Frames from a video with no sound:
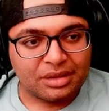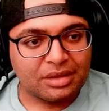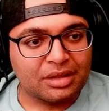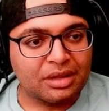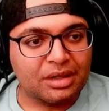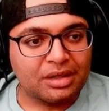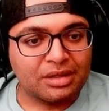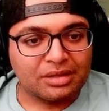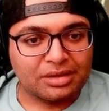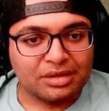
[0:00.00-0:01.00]
All right.
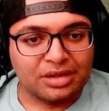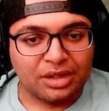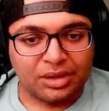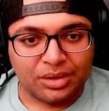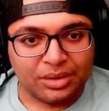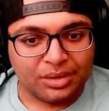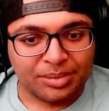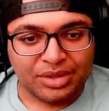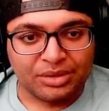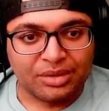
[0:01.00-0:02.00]
So let
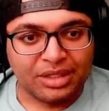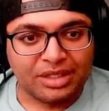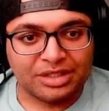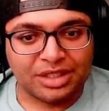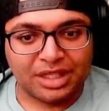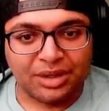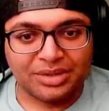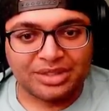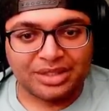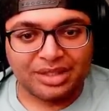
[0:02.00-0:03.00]
me do this. Check out
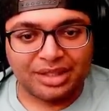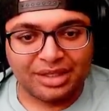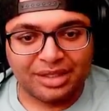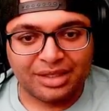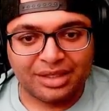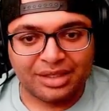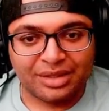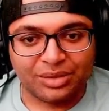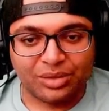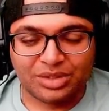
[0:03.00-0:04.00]
what's in there.
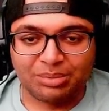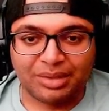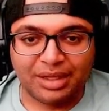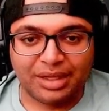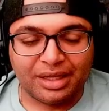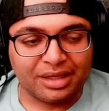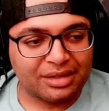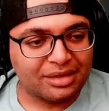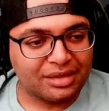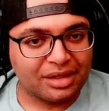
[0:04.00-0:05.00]
Ooh, it's a blank.
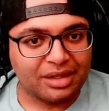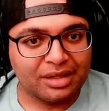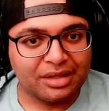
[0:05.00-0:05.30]
Okay.